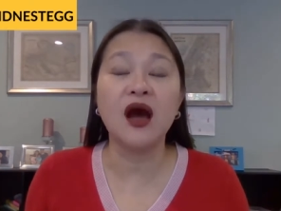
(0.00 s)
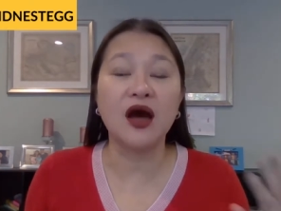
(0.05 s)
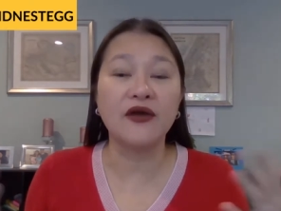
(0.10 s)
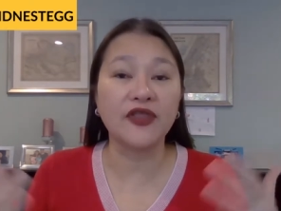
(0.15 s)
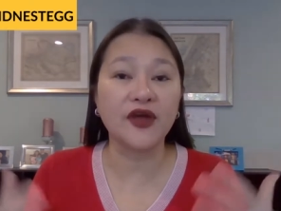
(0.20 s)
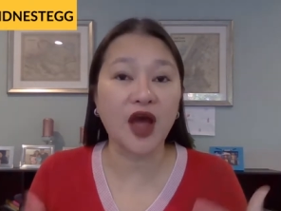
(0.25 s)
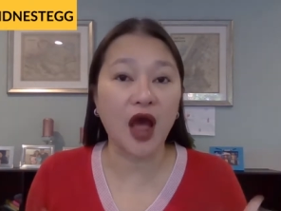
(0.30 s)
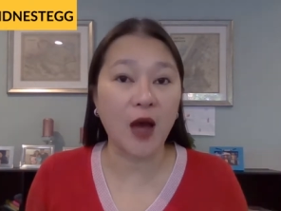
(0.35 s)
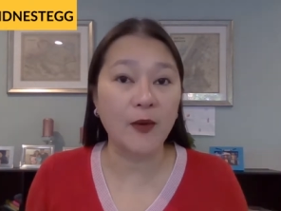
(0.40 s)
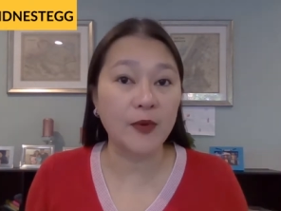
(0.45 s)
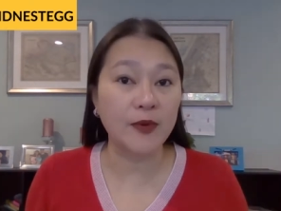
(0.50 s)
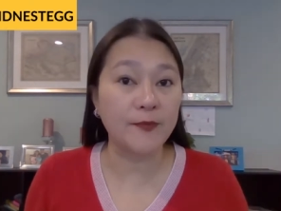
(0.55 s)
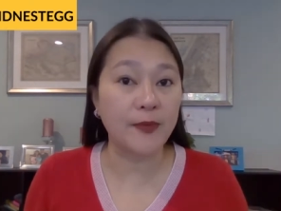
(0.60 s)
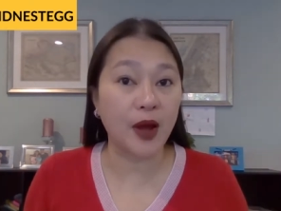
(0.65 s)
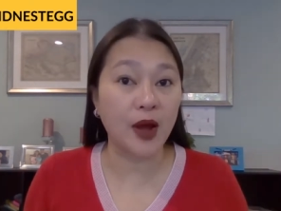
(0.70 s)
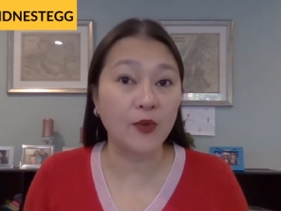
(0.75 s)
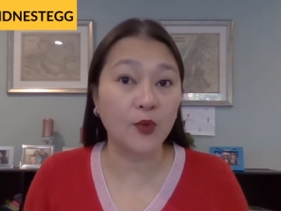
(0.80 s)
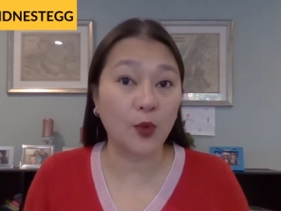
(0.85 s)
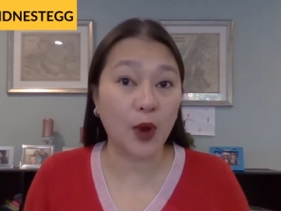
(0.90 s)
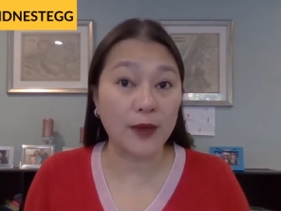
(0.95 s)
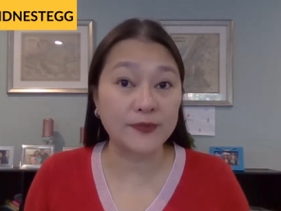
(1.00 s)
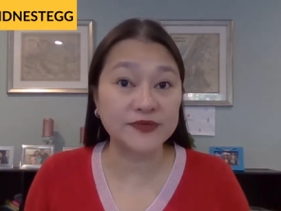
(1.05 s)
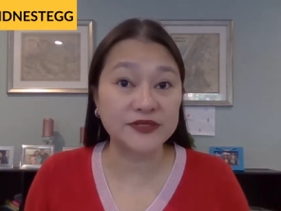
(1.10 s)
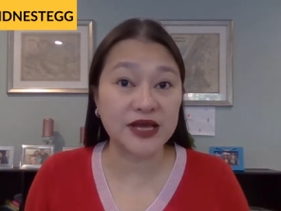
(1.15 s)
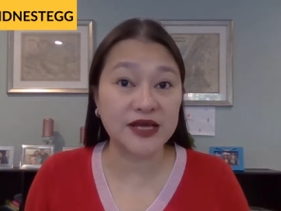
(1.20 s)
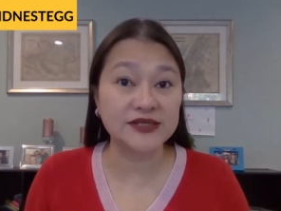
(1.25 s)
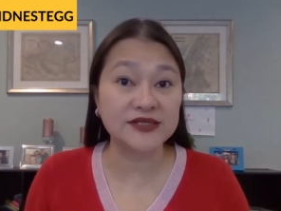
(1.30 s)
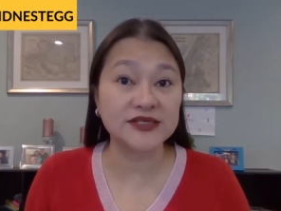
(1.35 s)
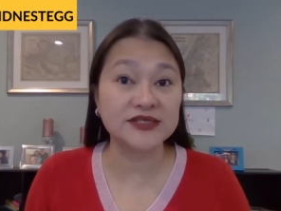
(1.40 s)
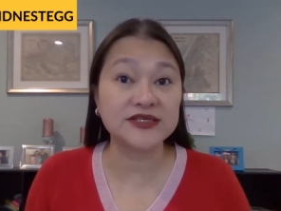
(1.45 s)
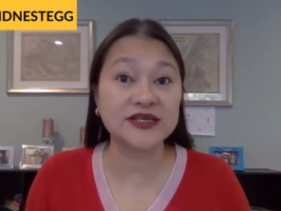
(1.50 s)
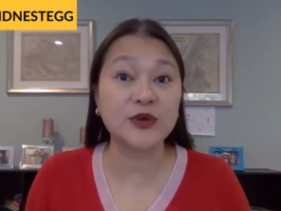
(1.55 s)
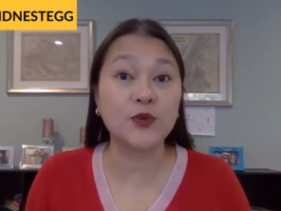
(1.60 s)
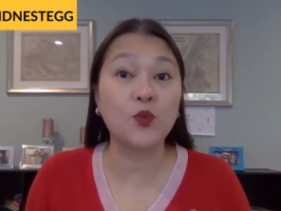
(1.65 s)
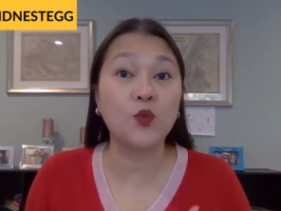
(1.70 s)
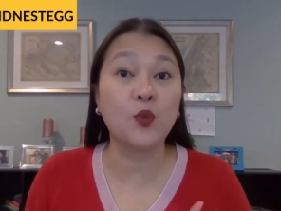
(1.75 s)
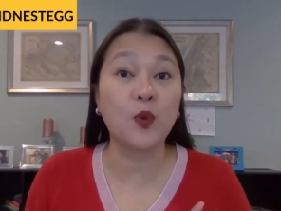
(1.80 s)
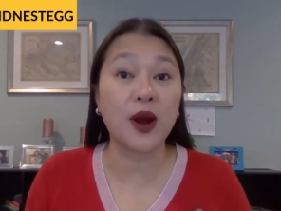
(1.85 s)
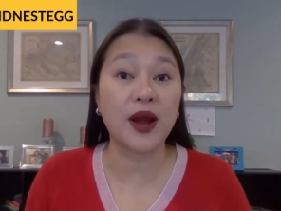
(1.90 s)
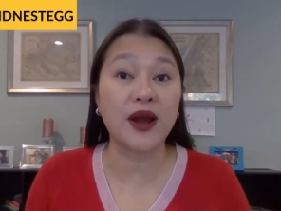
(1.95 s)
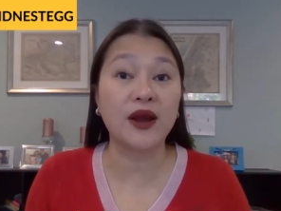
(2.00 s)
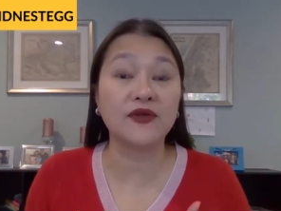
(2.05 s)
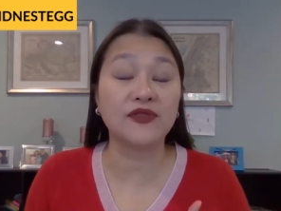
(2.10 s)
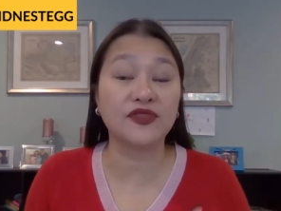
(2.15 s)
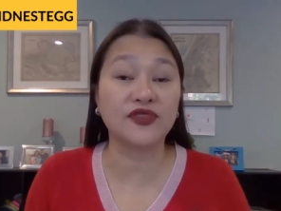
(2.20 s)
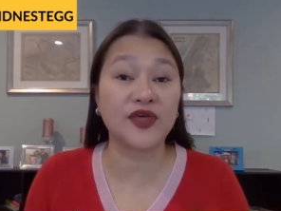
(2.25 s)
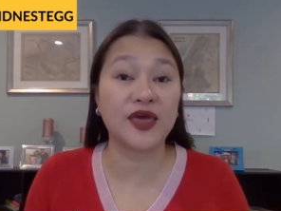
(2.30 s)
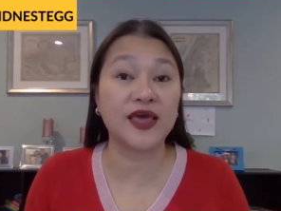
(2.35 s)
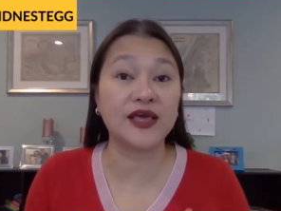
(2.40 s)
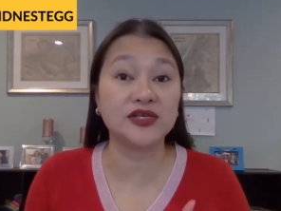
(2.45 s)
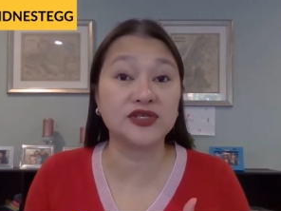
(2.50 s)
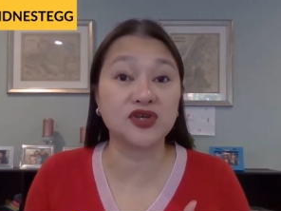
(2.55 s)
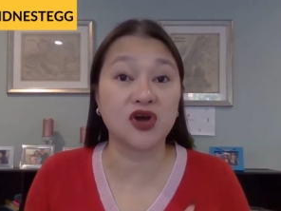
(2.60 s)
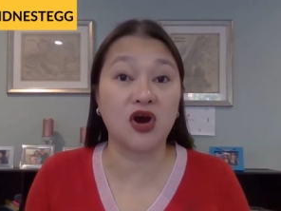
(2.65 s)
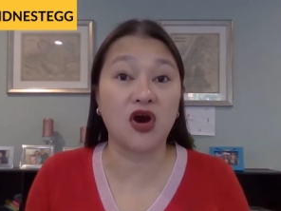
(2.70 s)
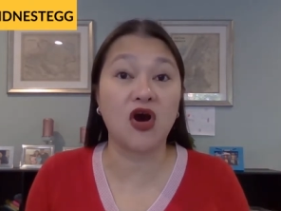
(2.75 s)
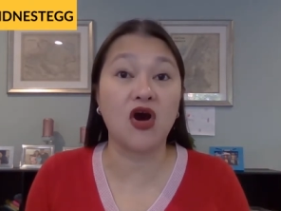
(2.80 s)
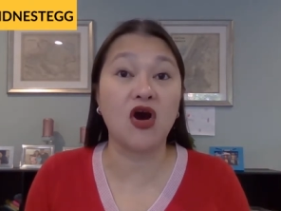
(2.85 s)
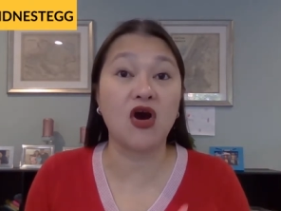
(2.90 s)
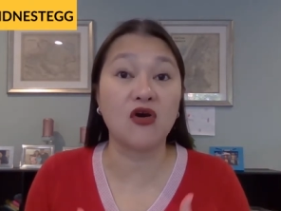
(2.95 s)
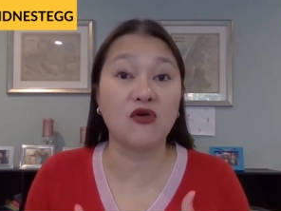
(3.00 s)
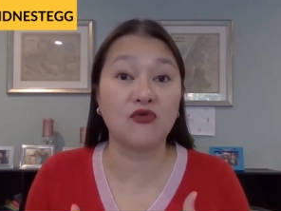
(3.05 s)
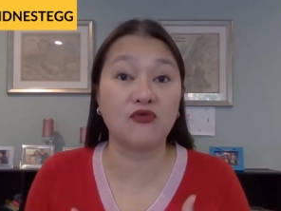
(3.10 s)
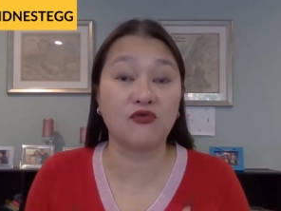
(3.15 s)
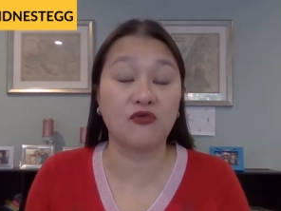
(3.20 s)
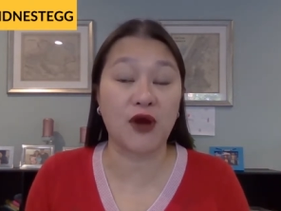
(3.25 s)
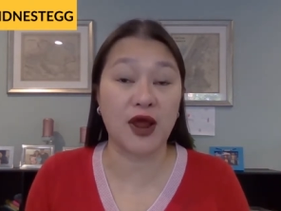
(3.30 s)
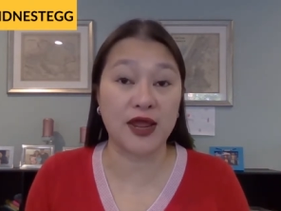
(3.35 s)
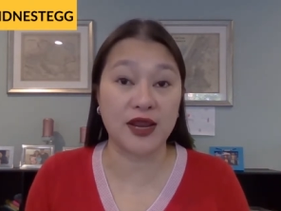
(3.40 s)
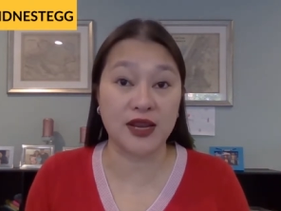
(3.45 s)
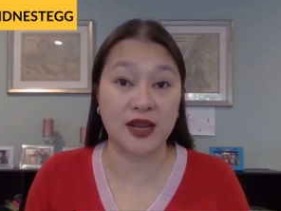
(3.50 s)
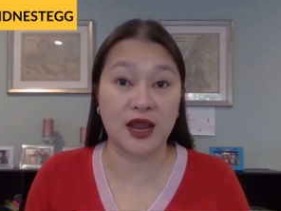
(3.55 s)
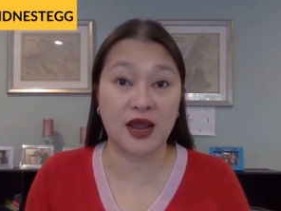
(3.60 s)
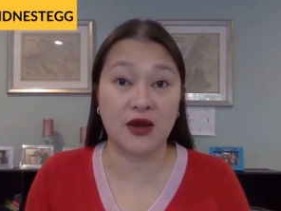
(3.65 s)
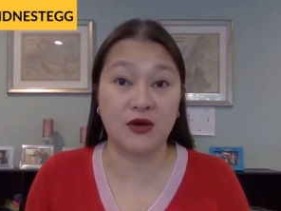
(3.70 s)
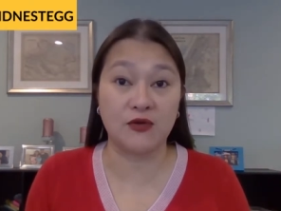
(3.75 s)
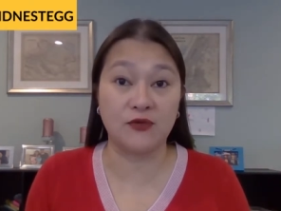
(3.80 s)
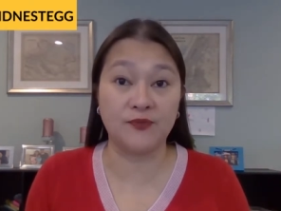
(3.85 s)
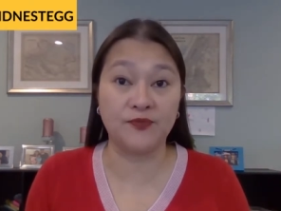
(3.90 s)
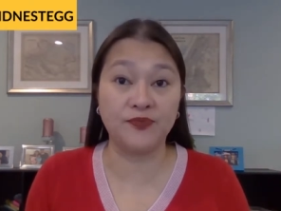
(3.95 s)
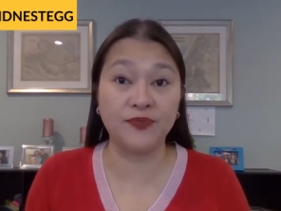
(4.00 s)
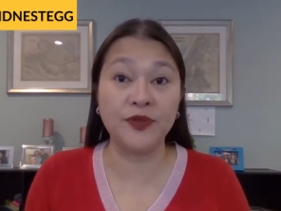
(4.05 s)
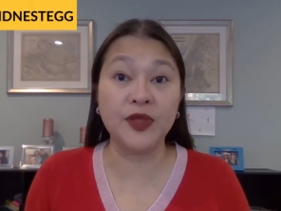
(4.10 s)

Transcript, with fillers: on the CommonBond website to see where things are right now.